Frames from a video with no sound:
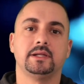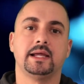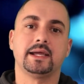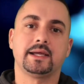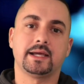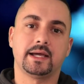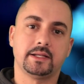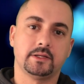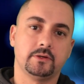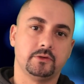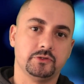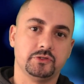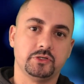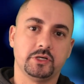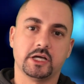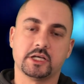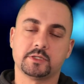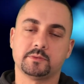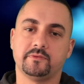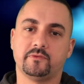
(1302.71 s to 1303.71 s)
like I told you
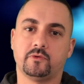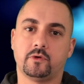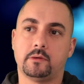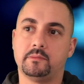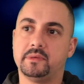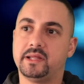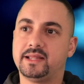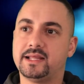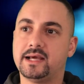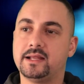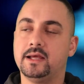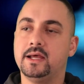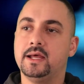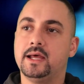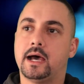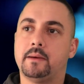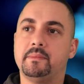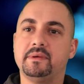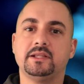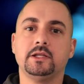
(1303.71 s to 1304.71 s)
guys before I'm at that
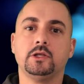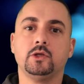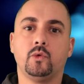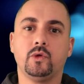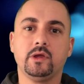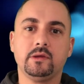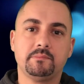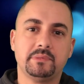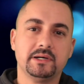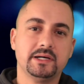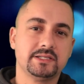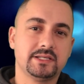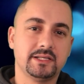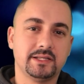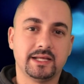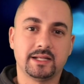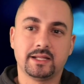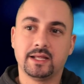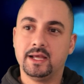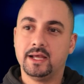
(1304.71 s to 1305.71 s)
I'm at the annoying
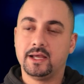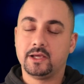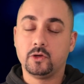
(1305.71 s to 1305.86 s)
person that